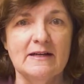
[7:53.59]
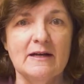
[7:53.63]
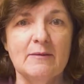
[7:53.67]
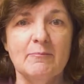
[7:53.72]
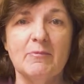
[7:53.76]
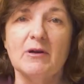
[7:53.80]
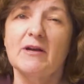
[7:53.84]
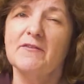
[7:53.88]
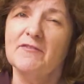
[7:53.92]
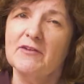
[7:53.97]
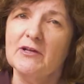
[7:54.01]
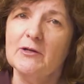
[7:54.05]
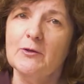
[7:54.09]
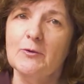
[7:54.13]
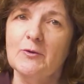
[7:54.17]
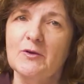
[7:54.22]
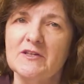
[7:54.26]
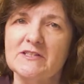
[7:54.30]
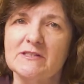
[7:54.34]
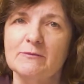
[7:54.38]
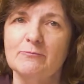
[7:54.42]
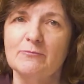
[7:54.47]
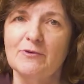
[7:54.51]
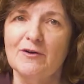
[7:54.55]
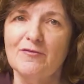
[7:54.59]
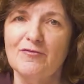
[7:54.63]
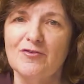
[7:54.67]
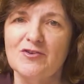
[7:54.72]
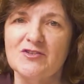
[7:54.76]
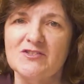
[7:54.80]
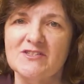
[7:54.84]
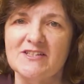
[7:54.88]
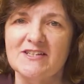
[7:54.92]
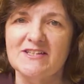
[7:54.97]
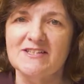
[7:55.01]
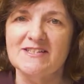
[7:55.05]
but I've included some
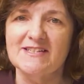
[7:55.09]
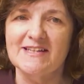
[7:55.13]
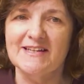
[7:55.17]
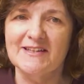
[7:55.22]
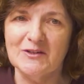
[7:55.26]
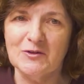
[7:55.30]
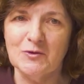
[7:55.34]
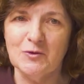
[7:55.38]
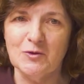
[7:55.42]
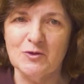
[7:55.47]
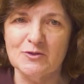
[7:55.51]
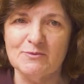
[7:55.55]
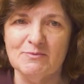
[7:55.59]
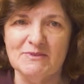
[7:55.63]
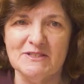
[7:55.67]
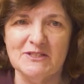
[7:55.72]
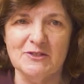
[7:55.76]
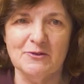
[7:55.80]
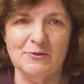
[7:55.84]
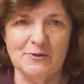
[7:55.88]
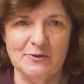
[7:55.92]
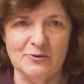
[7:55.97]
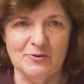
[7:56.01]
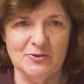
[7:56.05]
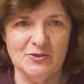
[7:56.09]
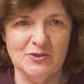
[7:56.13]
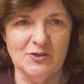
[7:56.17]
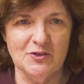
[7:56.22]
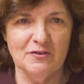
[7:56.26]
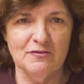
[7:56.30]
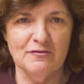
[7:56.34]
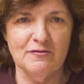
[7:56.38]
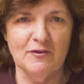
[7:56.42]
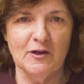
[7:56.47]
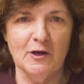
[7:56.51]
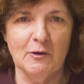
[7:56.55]
references in the course materials you
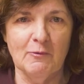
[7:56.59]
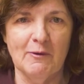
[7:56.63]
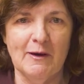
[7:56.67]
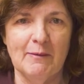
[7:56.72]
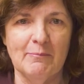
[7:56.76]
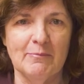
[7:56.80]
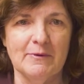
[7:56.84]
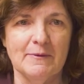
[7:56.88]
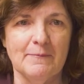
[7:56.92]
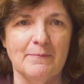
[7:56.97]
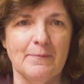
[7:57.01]
can follow up.